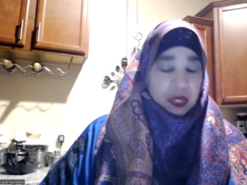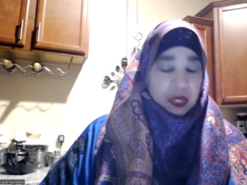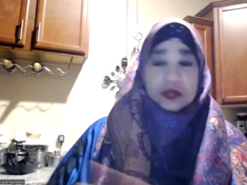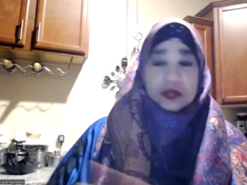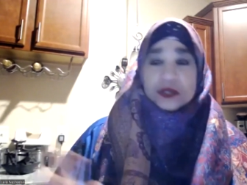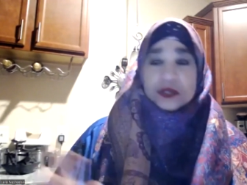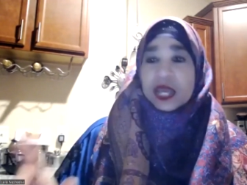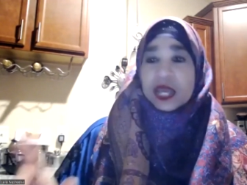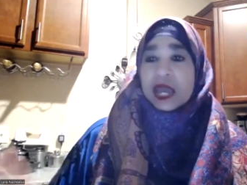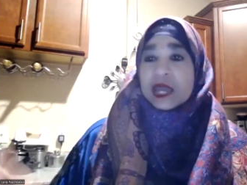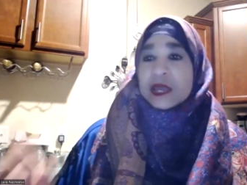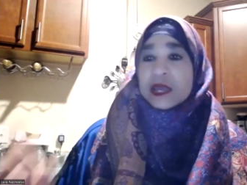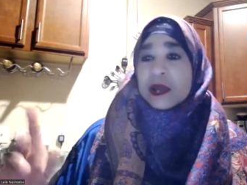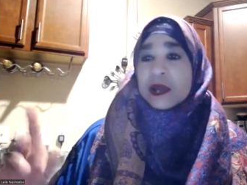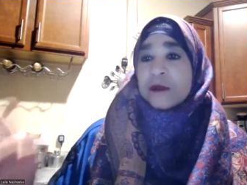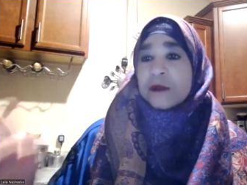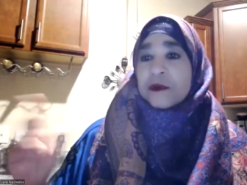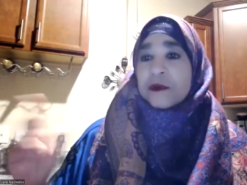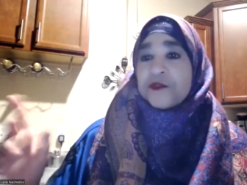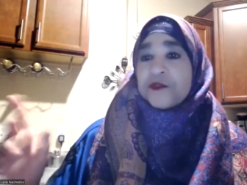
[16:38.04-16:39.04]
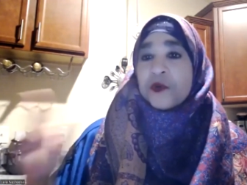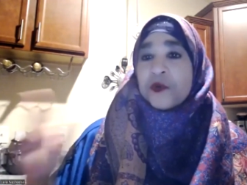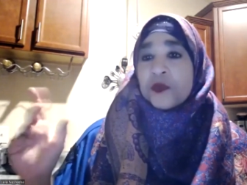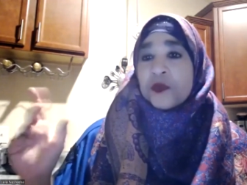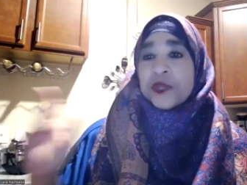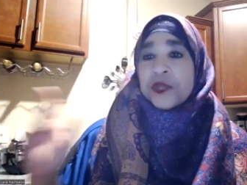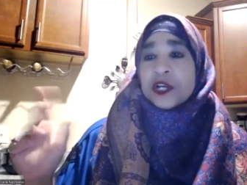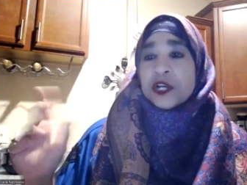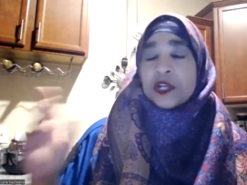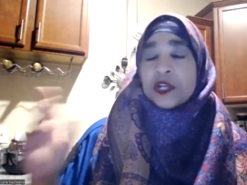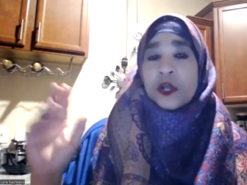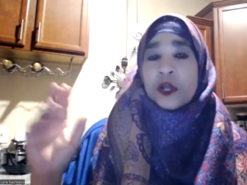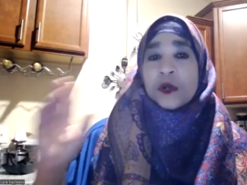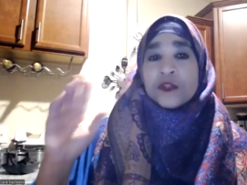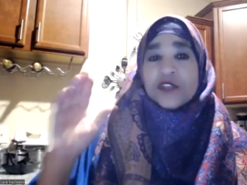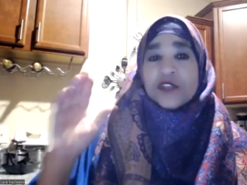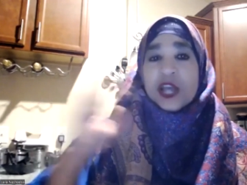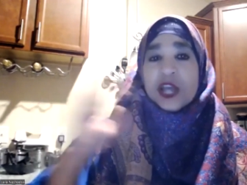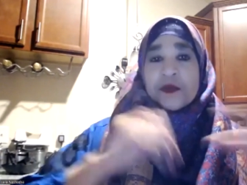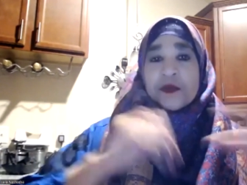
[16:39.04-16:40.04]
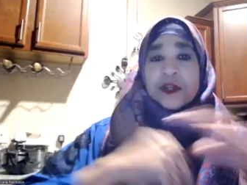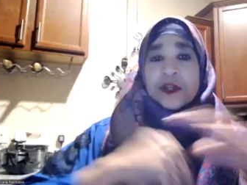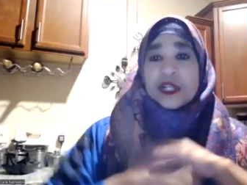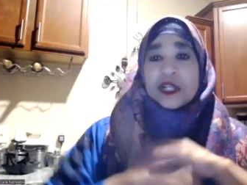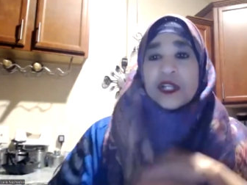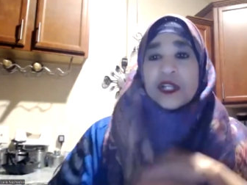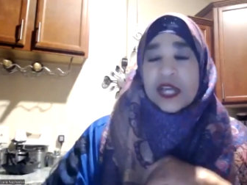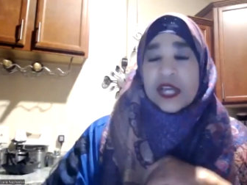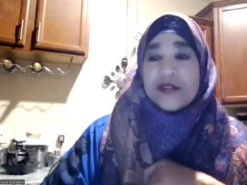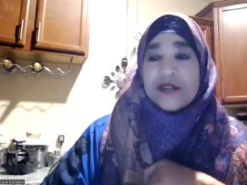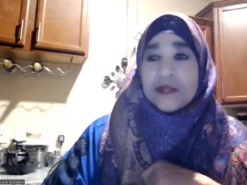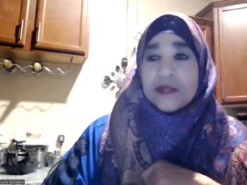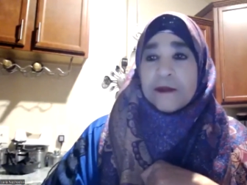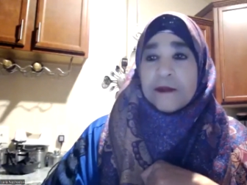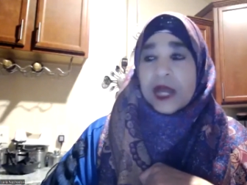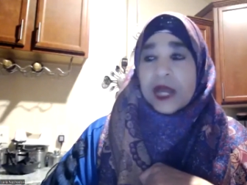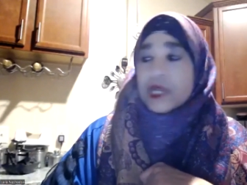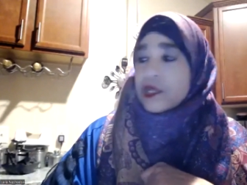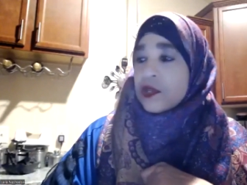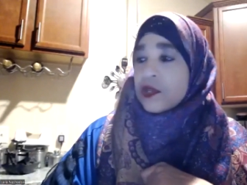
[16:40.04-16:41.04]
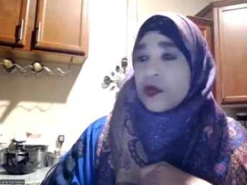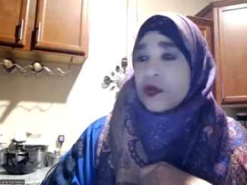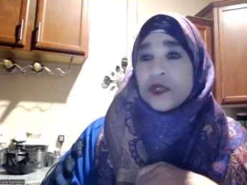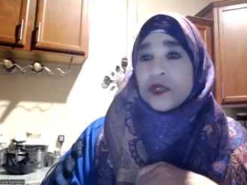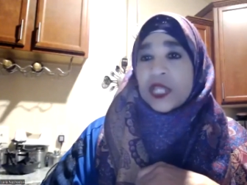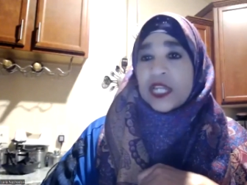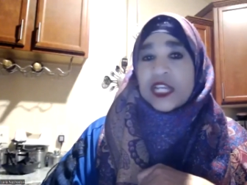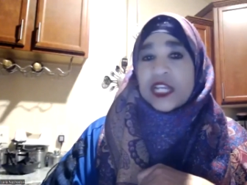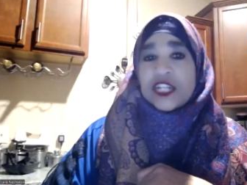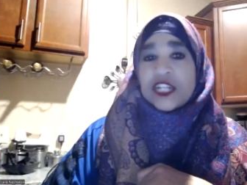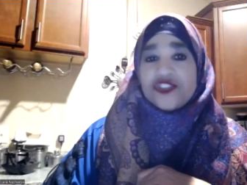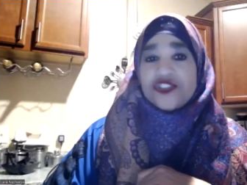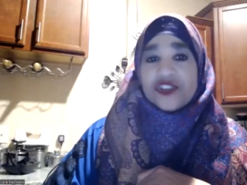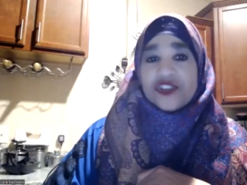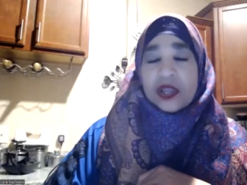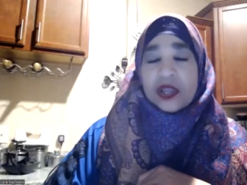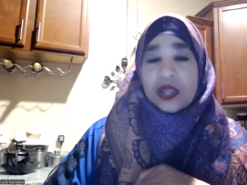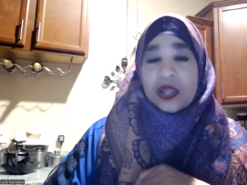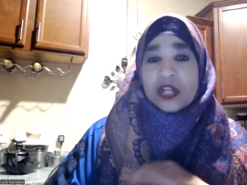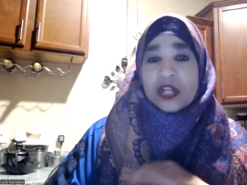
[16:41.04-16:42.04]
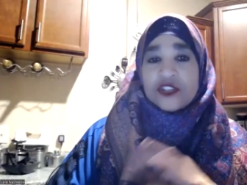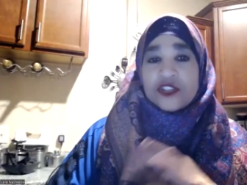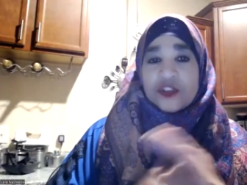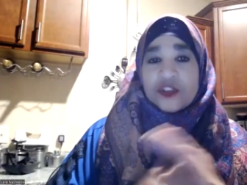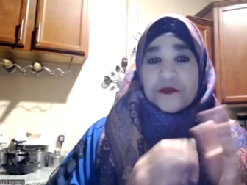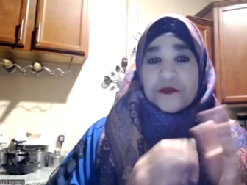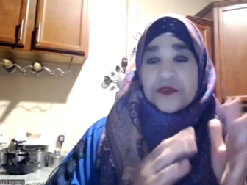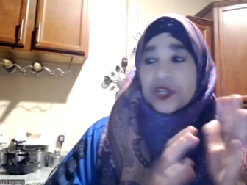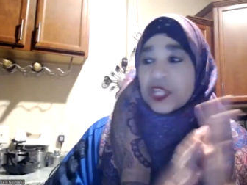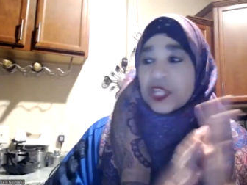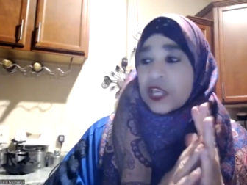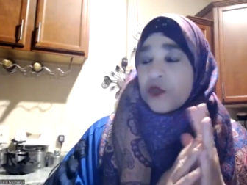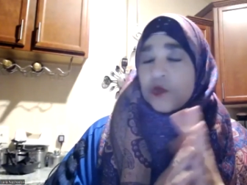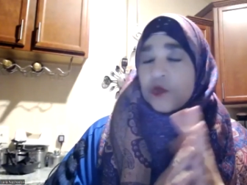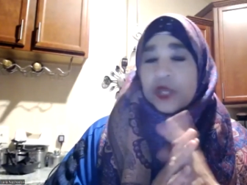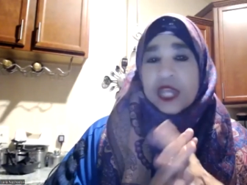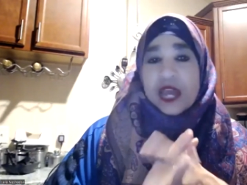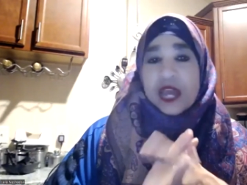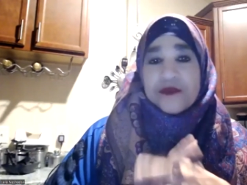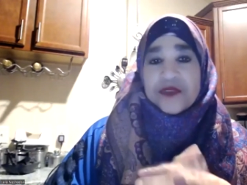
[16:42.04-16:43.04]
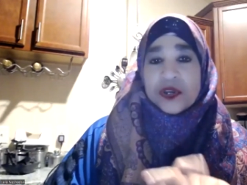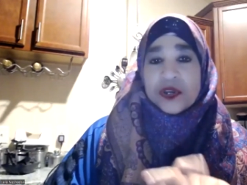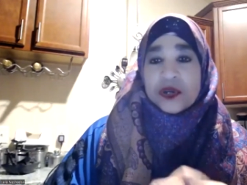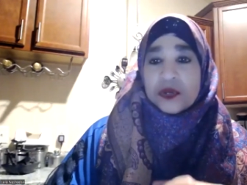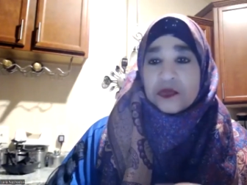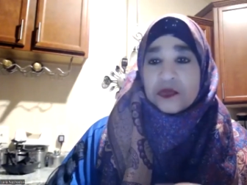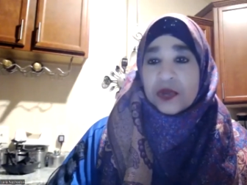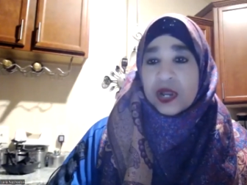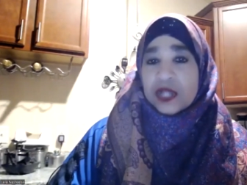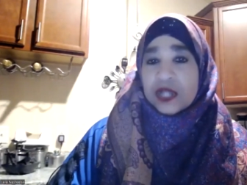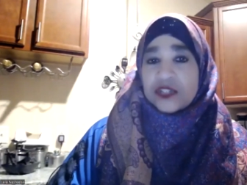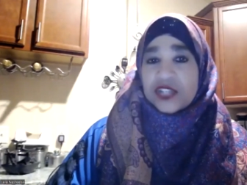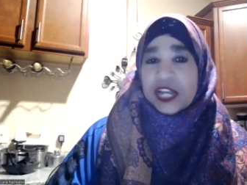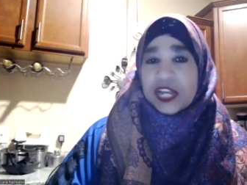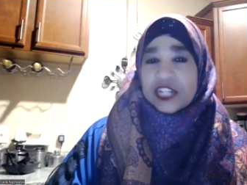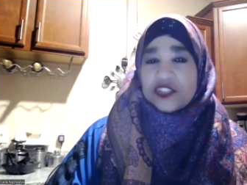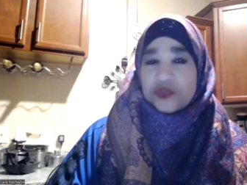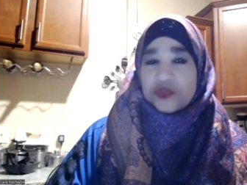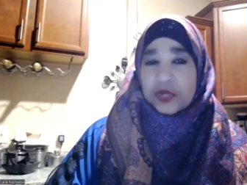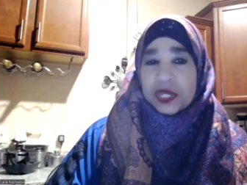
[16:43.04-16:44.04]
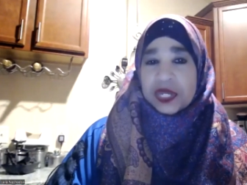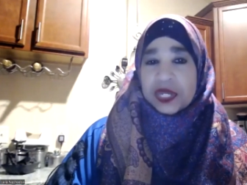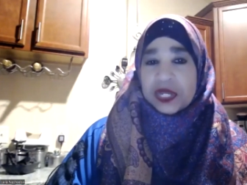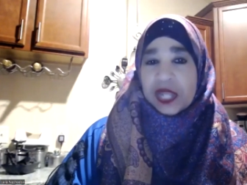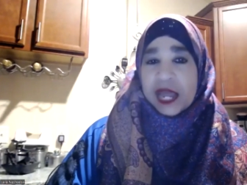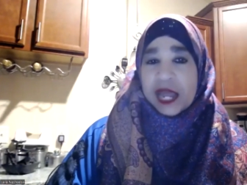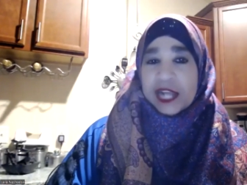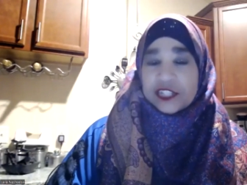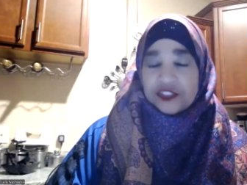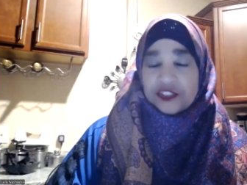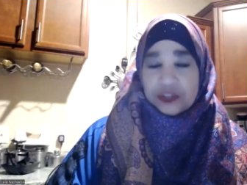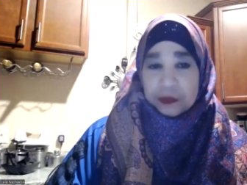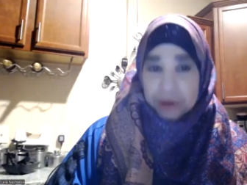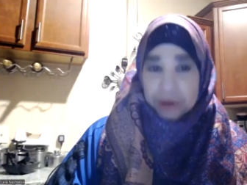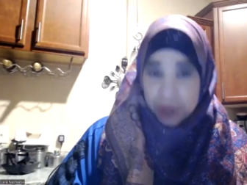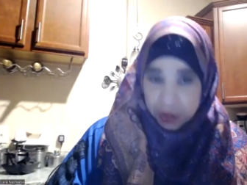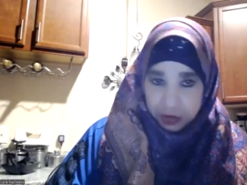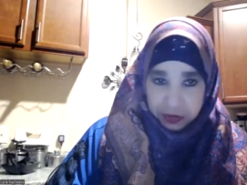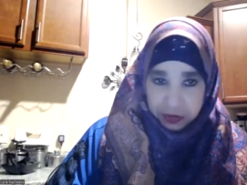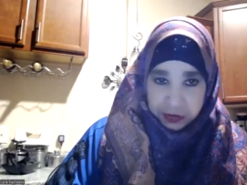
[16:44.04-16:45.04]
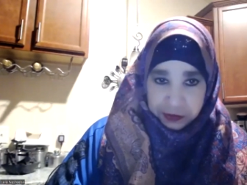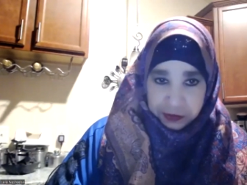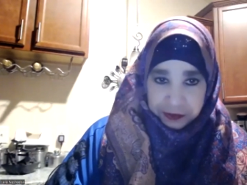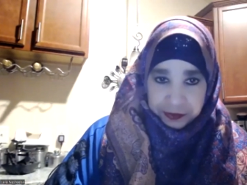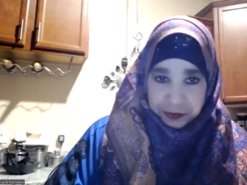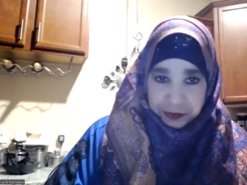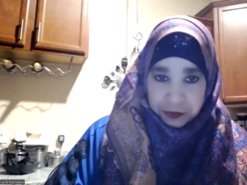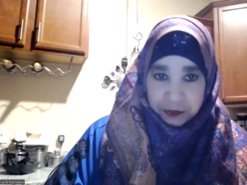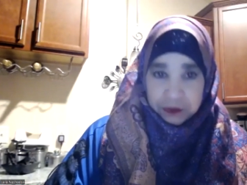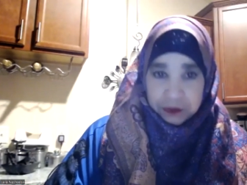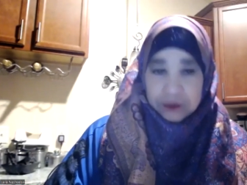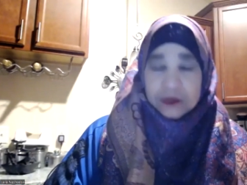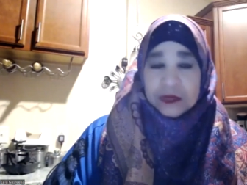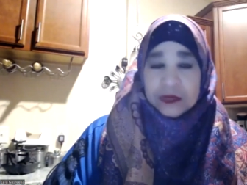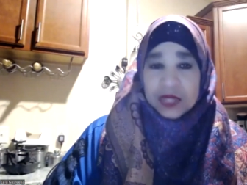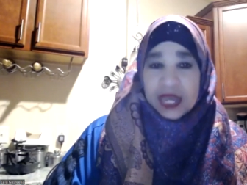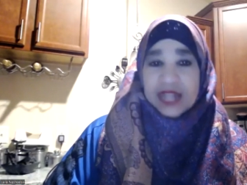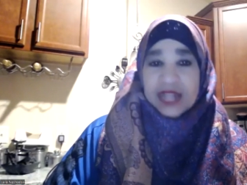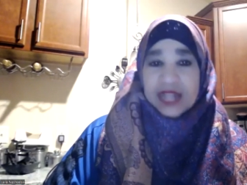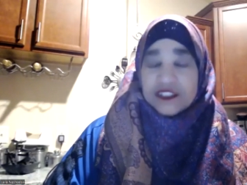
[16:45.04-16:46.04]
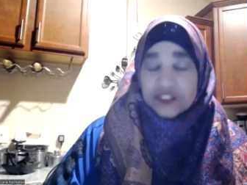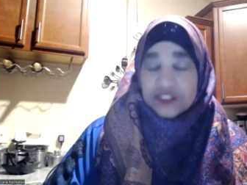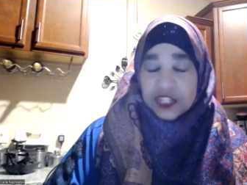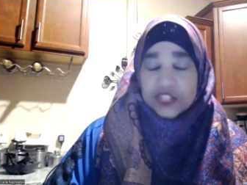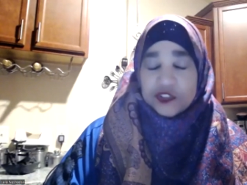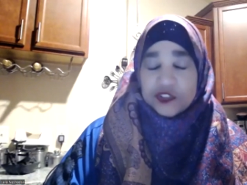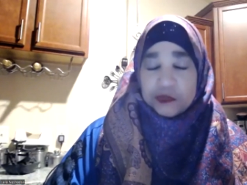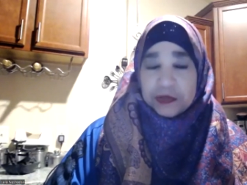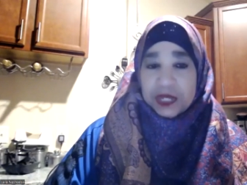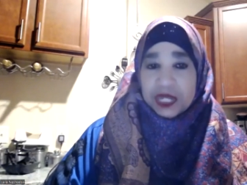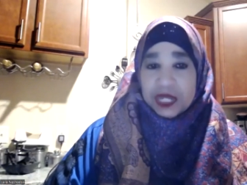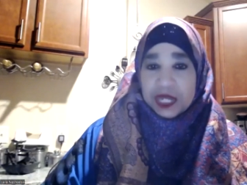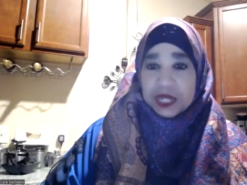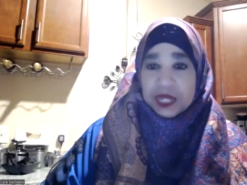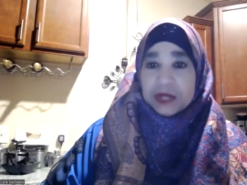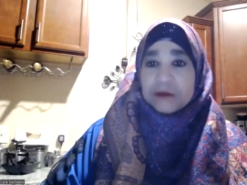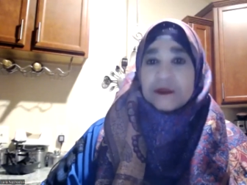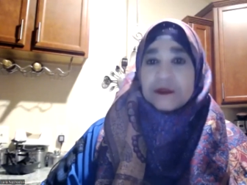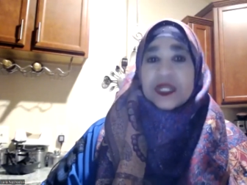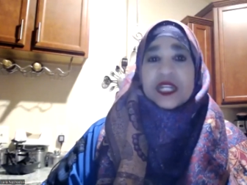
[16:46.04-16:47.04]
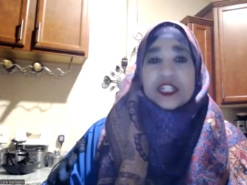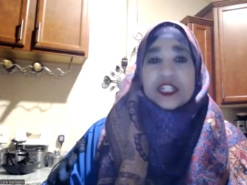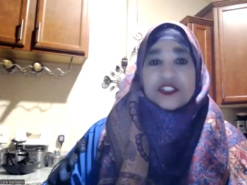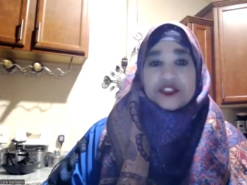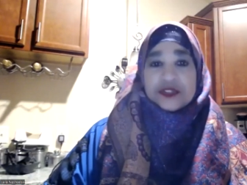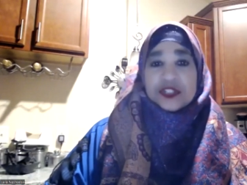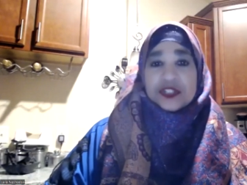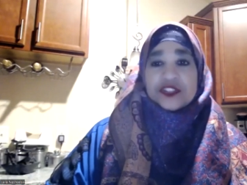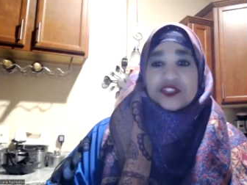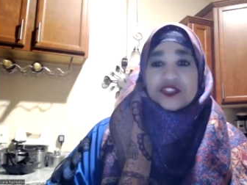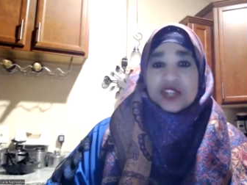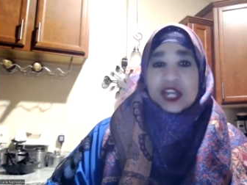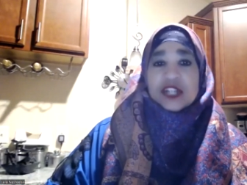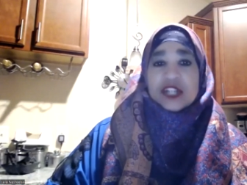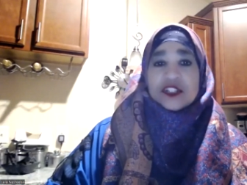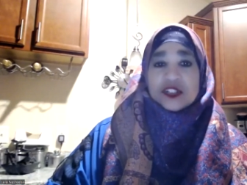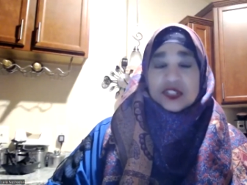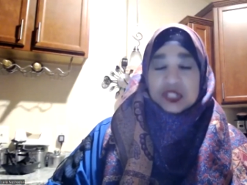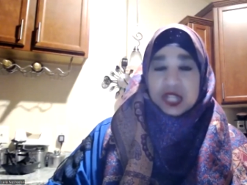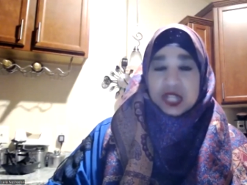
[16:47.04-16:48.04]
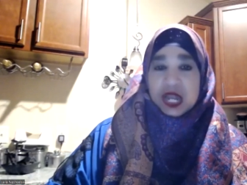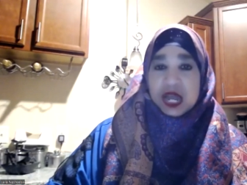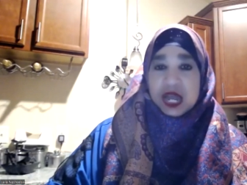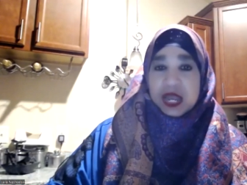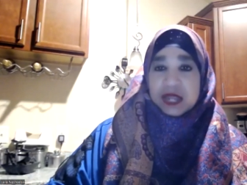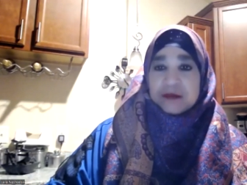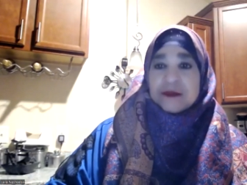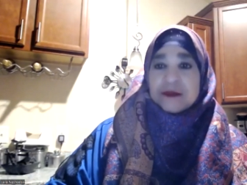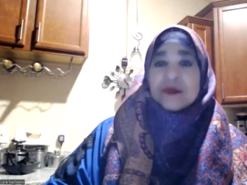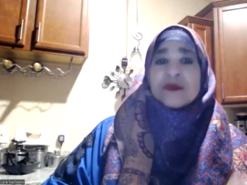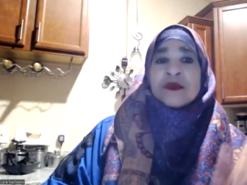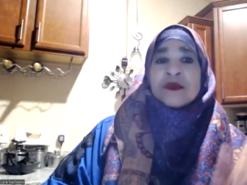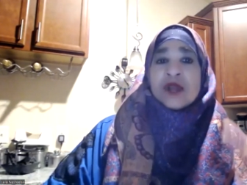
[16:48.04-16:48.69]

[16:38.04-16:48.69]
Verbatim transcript: Okay, uh, before we close, I want to let everybody know that inshallah, don't forget we have the Quran Tajweed class tomorrow at 6 p.m. Eastern Standard Time.